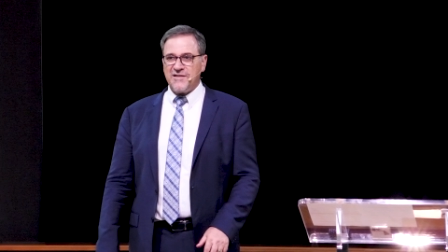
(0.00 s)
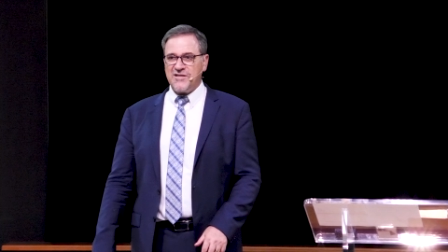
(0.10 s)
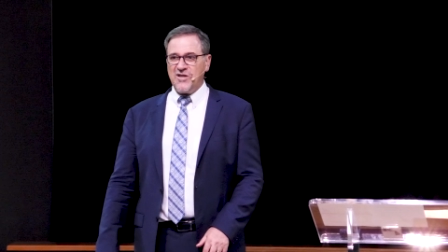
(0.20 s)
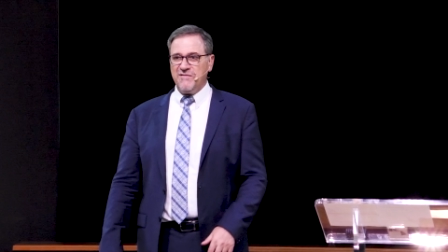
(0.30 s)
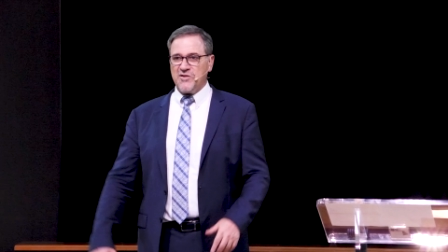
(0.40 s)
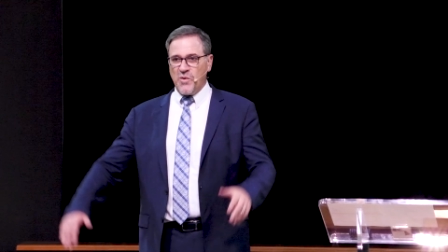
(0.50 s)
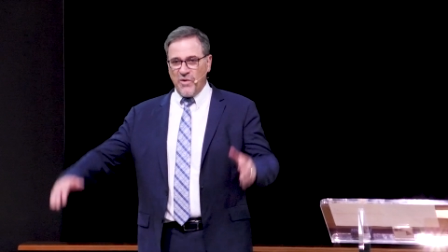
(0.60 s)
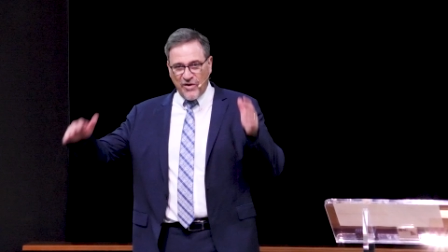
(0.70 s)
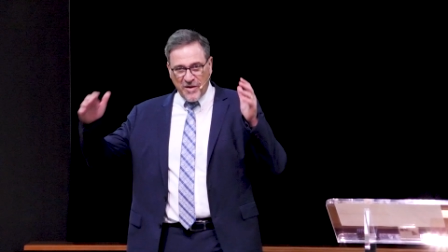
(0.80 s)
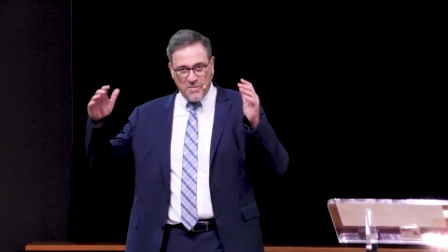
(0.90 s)
service where we're
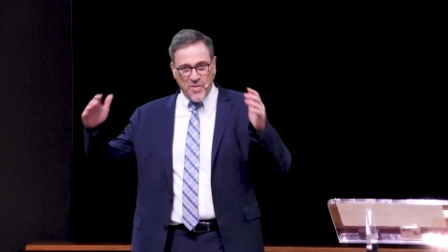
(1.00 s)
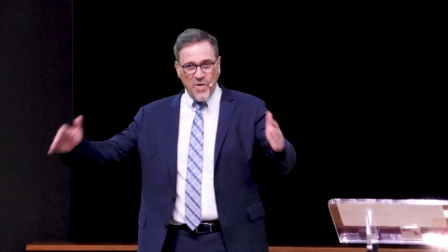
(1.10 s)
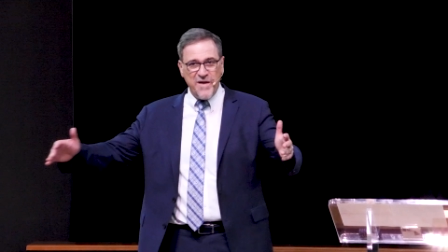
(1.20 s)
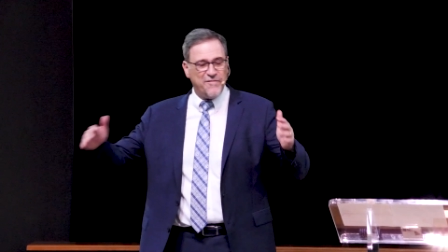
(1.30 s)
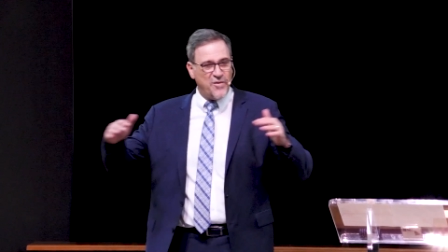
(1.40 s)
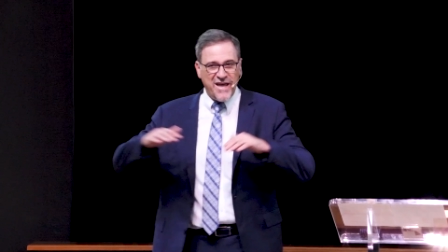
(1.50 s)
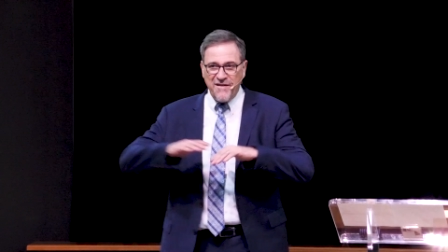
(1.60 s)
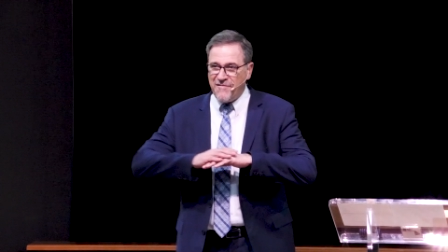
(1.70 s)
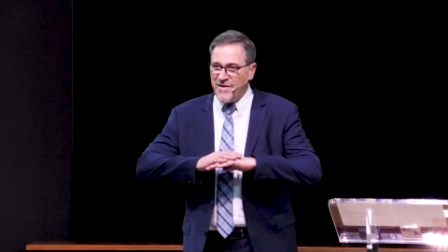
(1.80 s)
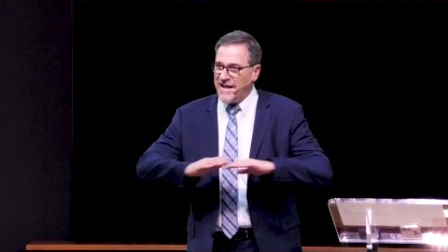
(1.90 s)
going to pray for
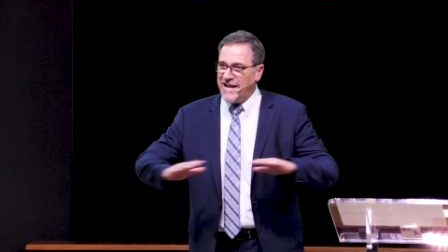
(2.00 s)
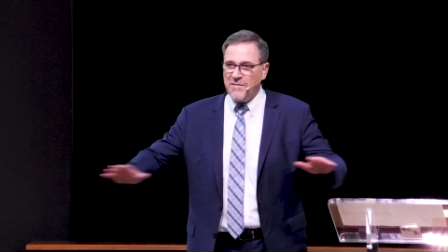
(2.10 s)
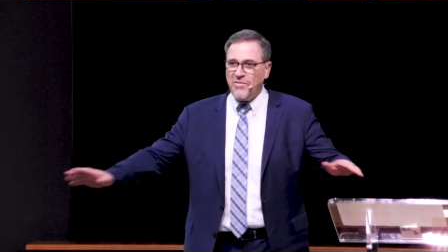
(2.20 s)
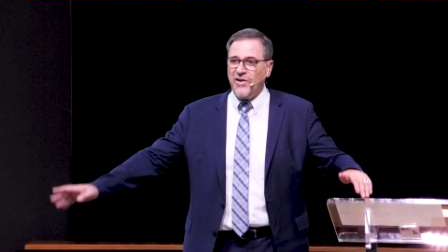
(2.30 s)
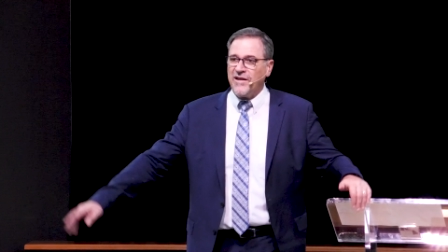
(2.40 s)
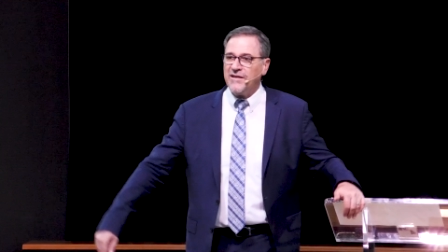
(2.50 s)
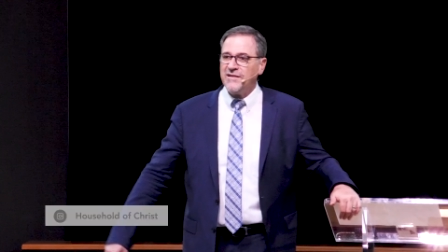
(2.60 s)
every and anybody.